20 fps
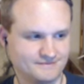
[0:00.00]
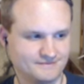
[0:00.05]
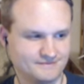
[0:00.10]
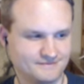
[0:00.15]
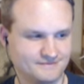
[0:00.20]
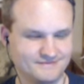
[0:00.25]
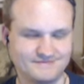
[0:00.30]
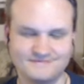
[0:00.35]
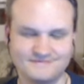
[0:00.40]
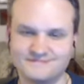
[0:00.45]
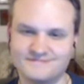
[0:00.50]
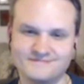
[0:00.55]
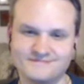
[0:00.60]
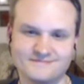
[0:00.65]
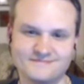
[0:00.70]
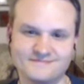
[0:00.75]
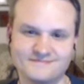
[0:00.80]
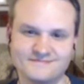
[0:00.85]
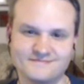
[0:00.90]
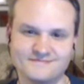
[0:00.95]

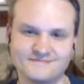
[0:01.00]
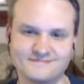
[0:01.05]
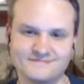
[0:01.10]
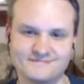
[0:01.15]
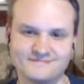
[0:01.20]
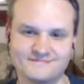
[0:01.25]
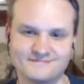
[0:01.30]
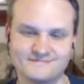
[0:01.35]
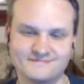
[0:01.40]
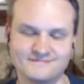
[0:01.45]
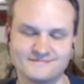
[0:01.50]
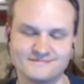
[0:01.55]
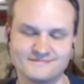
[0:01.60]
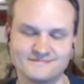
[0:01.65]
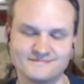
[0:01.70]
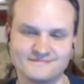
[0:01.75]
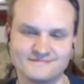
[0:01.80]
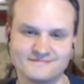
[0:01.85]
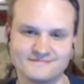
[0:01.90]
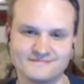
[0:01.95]

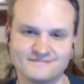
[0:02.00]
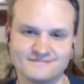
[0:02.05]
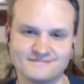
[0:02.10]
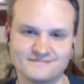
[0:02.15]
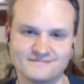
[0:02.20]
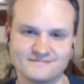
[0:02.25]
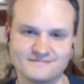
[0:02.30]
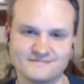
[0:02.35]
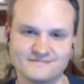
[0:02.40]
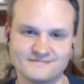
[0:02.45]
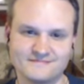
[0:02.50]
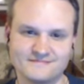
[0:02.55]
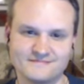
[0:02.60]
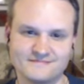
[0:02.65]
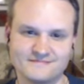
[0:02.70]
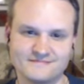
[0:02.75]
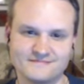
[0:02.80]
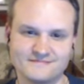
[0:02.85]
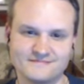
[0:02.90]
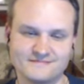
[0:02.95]

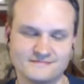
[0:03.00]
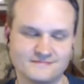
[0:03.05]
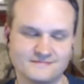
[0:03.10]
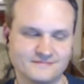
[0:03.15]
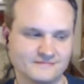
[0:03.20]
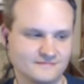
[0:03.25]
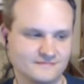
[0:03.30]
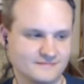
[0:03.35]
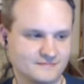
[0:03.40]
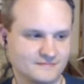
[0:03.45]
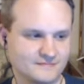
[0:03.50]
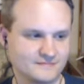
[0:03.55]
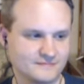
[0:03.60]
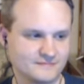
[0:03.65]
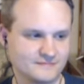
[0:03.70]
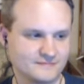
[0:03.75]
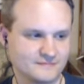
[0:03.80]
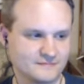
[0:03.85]
(not speaking)